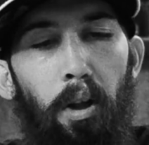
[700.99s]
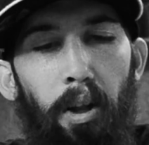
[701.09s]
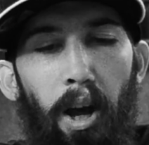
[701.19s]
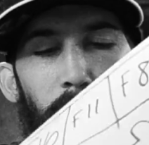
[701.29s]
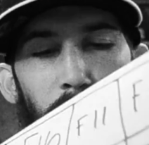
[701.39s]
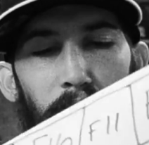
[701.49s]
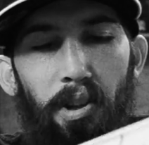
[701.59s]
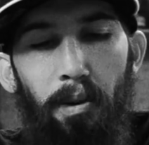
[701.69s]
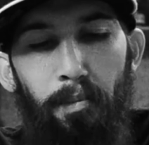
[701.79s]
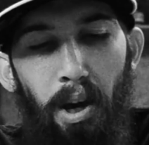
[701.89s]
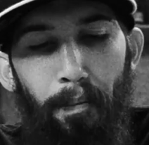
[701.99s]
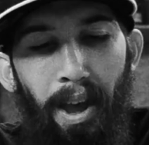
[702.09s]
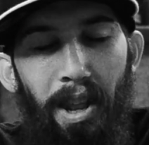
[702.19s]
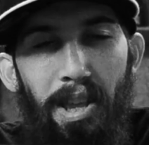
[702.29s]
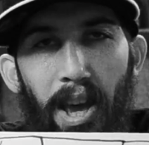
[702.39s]
Now I just summed up
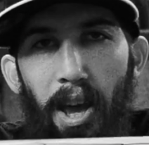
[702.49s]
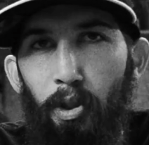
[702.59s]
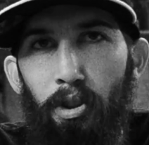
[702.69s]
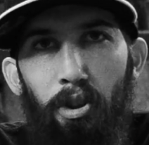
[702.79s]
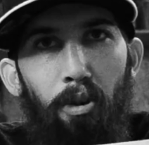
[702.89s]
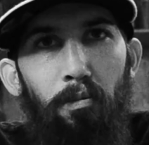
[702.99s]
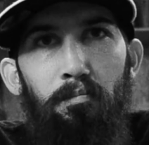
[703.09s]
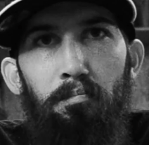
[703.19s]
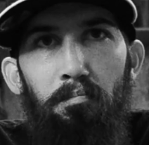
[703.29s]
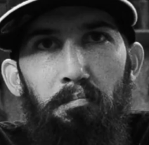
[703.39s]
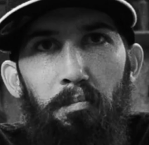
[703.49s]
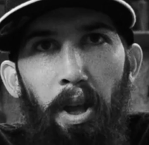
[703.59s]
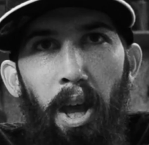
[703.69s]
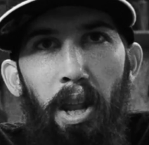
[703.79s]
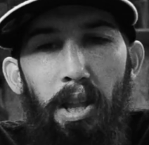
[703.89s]
any day at the zoo.
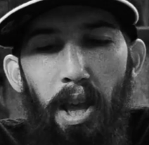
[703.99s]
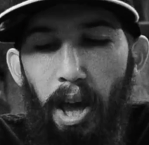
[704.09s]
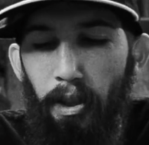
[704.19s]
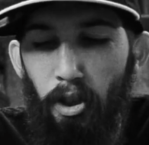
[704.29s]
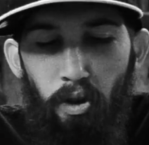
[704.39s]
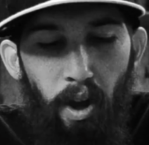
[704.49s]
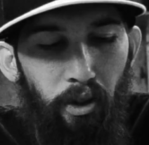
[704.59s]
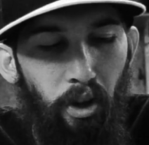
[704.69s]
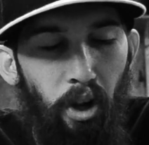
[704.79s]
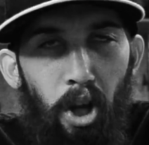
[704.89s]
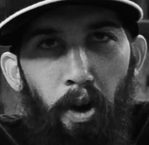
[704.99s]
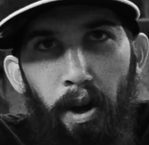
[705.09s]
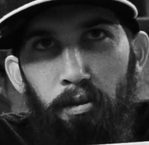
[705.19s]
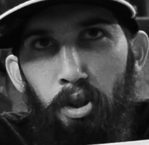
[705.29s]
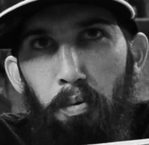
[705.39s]
Any day that you guys are going to go
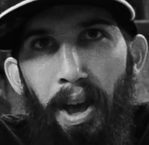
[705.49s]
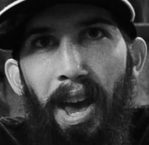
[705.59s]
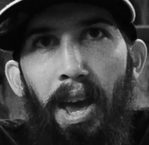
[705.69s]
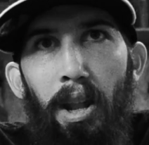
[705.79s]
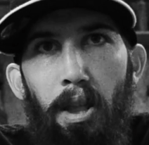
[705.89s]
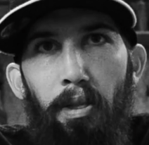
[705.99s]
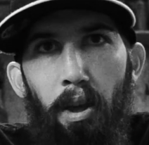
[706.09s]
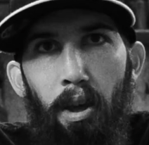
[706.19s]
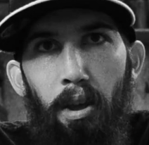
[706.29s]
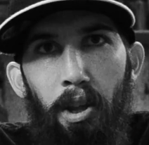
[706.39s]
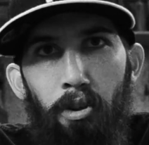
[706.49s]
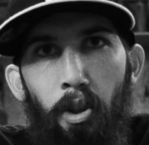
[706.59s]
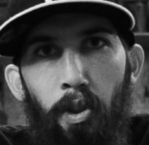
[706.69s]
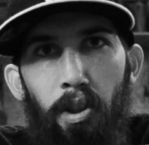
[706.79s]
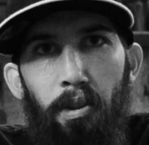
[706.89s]
out and do anything is
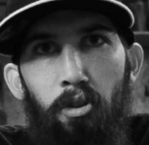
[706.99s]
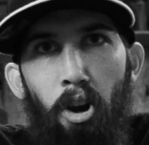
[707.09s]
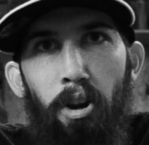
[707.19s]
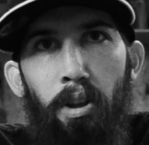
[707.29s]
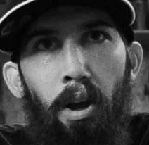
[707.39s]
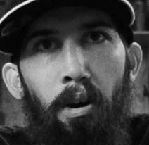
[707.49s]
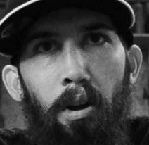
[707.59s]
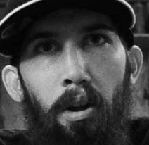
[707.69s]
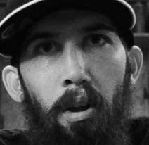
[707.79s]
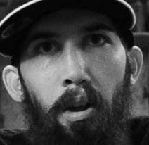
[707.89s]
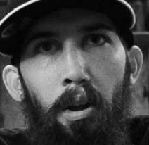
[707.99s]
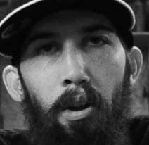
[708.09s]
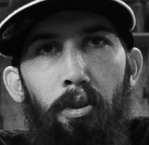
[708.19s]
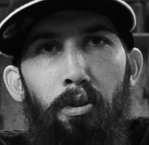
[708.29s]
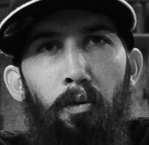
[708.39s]
on this chart now.
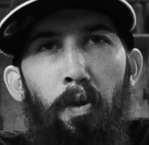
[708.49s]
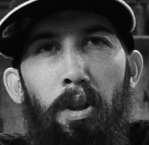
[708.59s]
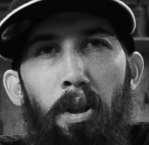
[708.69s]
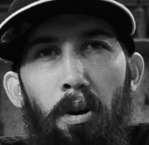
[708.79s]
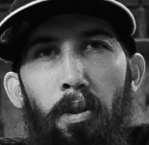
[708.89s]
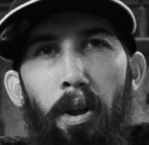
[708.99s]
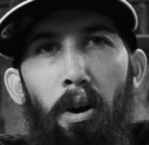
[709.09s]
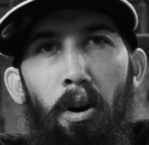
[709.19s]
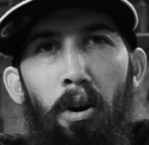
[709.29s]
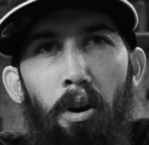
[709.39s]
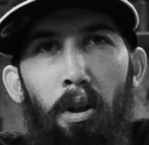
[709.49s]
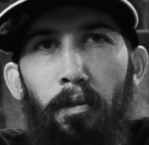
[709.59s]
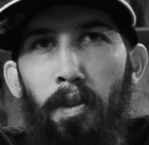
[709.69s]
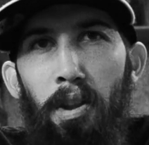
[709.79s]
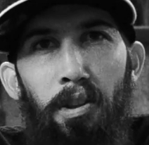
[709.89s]
So if we know that all
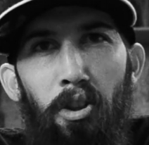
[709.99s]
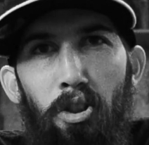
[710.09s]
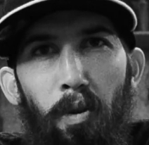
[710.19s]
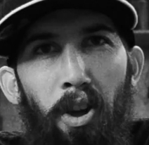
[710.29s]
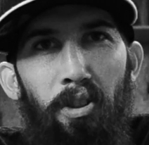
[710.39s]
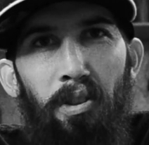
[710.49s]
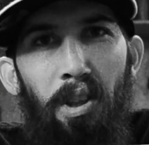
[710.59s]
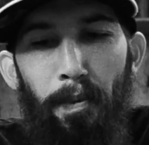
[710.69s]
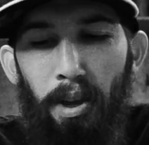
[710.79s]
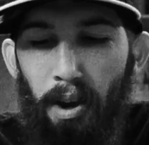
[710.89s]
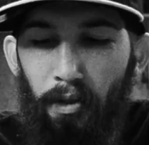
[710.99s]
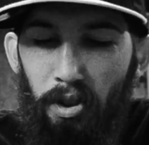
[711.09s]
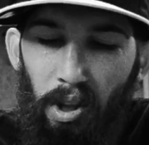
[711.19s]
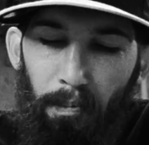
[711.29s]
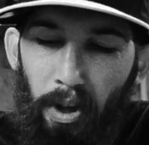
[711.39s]
of these situations can be
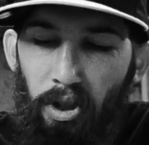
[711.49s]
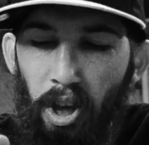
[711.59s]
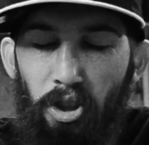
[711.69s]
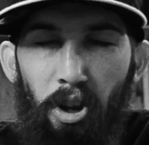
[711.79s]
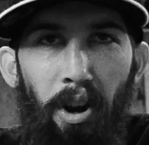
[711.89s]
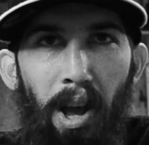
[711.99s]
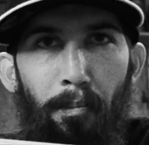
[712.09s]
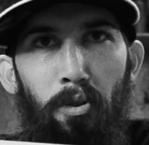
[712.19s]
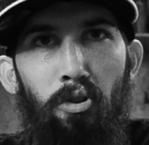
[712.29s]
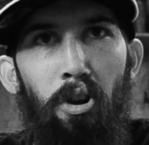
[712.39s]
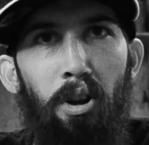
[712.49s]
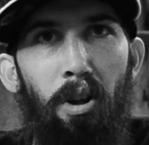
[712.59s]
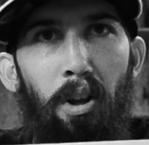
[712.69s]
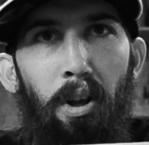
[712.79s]
covered just by changing our aperture,